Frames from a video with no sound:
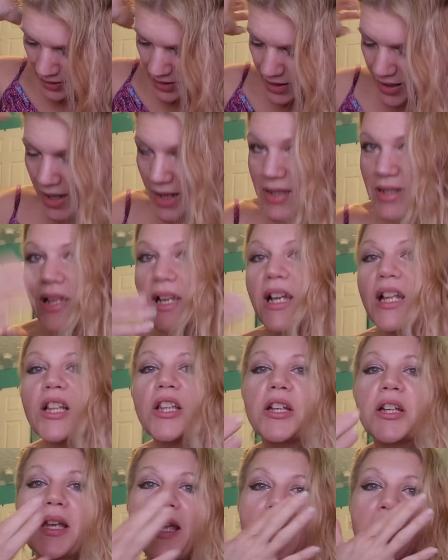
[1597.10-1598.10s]
That's how I
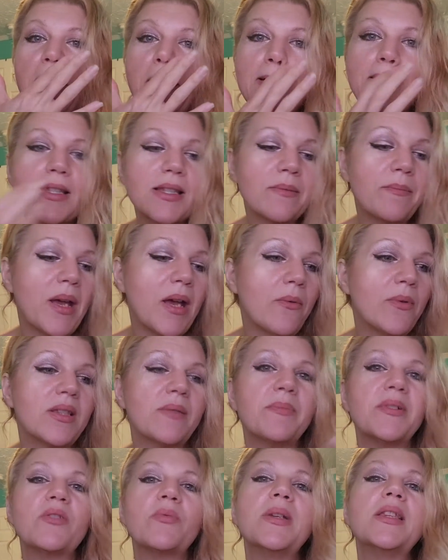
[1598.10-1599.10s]
look at it. Doesn't matter
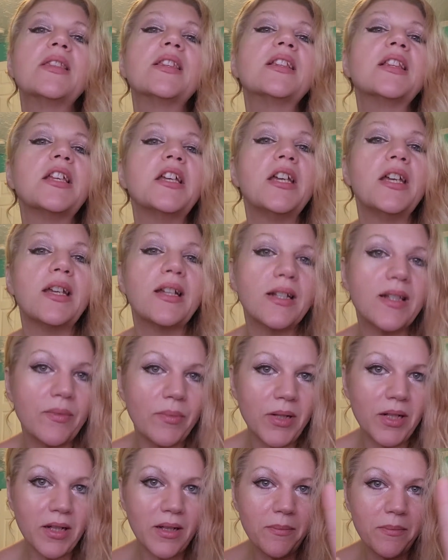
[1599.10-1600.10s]
what's between the legs
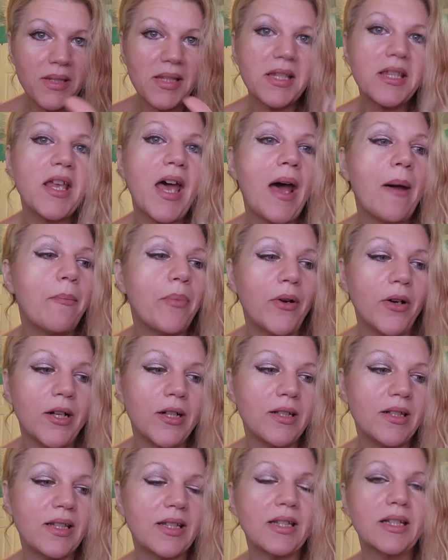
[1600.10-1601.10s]
when it comes to that
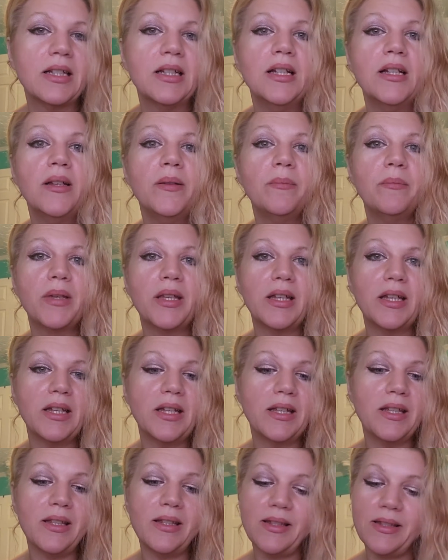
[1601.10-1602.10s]
part.
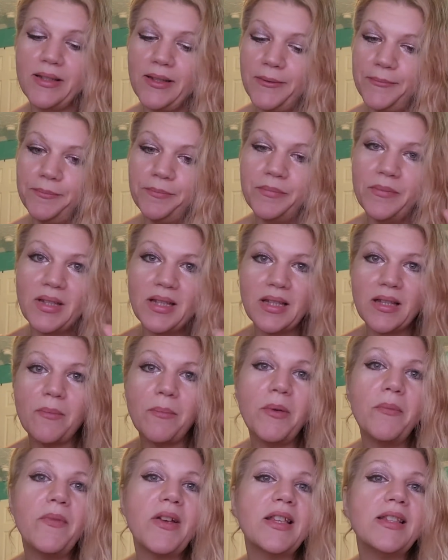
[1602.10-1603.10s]
Because
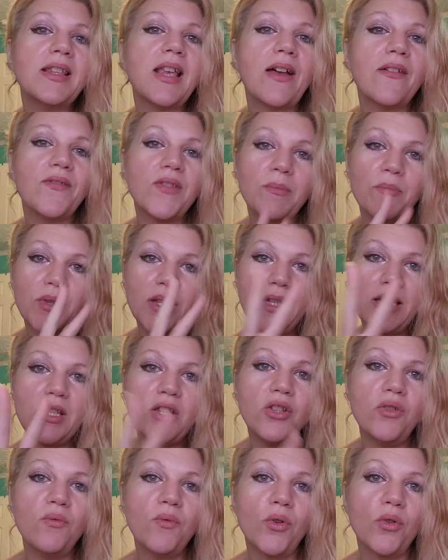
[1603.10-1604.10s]
some of us have to play
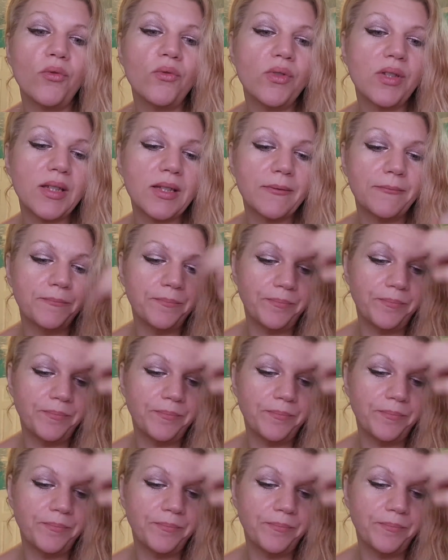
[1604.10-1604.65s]
two roles.